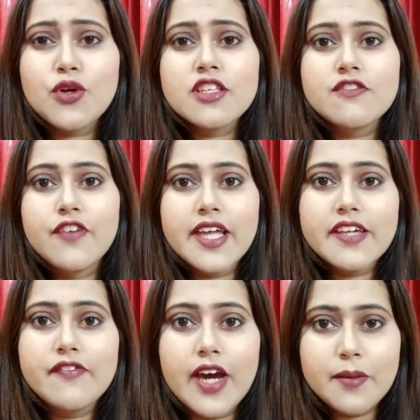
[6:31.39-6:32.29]
is very
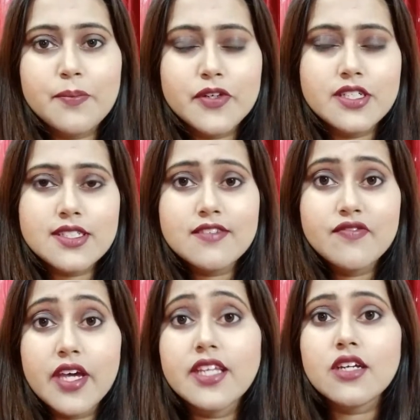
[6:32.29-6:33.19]
vibrant and
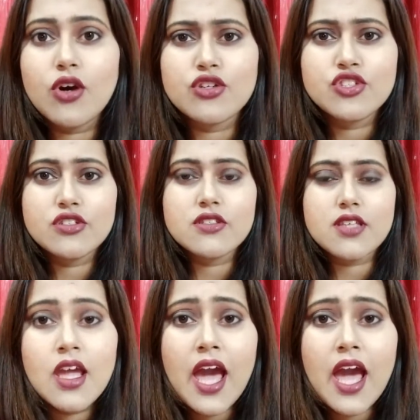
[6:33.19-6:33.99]
very gorgeous,